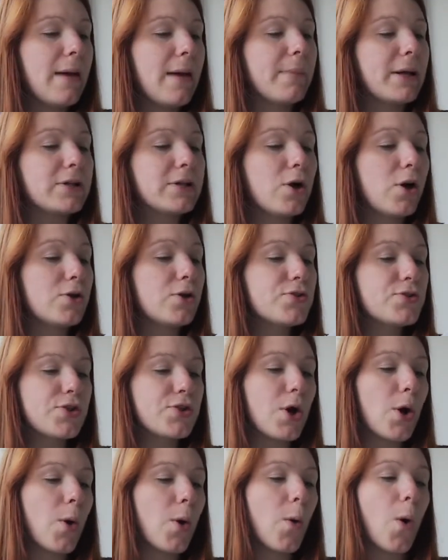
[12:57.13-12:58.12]
but
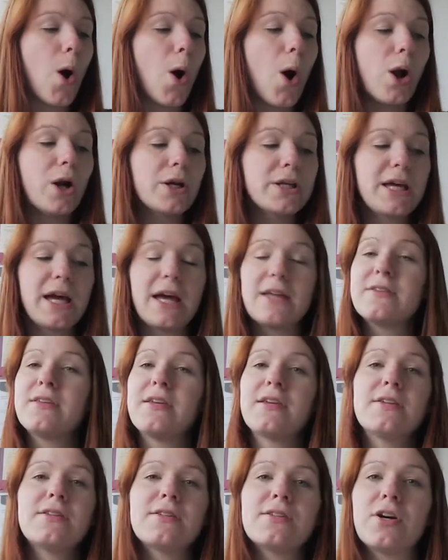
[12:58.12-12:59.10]
also all the
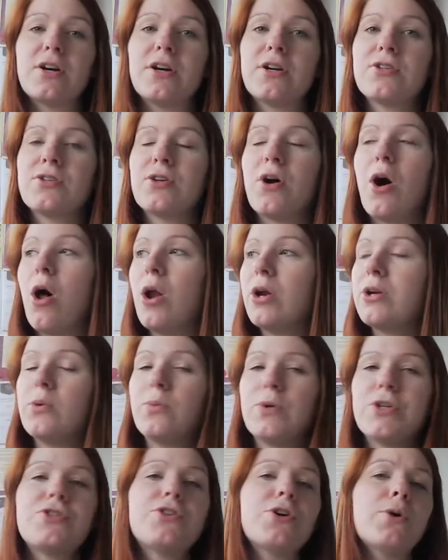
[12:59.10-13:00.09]
ancestors, all the
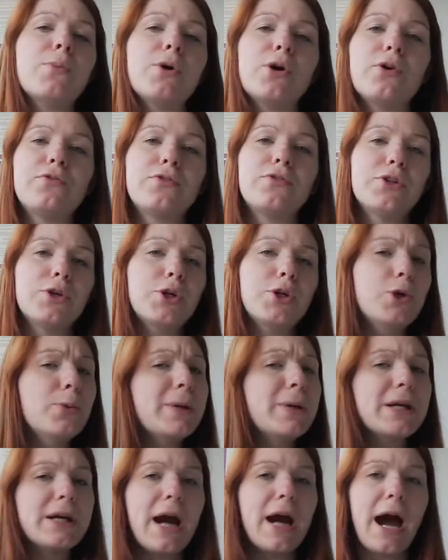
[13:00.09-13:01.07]
wisdom of the
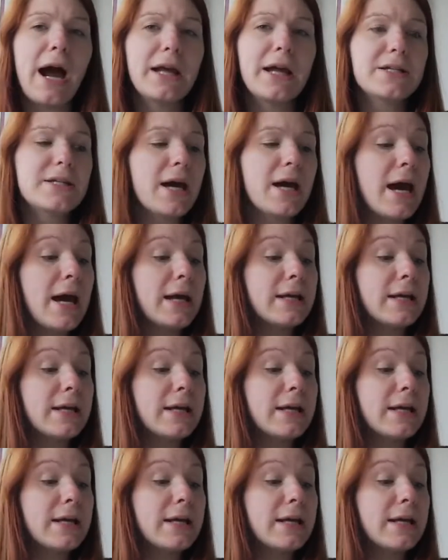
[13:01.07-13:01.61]
humankind,